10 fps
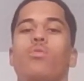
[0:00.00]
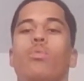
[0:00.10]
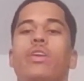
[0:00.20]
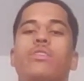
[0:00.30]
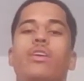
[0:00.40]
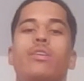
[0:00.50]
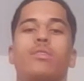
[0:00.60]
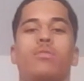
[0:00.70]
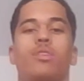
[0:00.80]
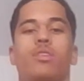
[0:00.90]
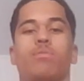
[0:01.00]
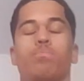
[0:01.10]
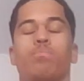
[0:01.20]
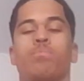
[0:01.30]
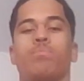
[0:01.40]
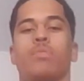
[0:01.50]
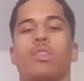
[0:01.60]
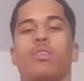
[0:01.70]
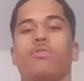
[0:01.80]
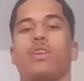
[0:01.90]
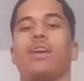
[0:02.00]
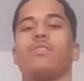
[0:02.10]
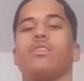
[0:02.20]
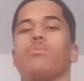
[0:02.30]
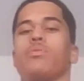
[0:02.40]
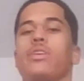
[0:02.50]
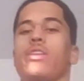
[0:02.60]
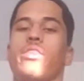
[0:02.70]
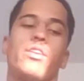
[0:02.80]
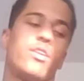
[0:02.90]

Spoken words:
What is it? Forgetting to breathe.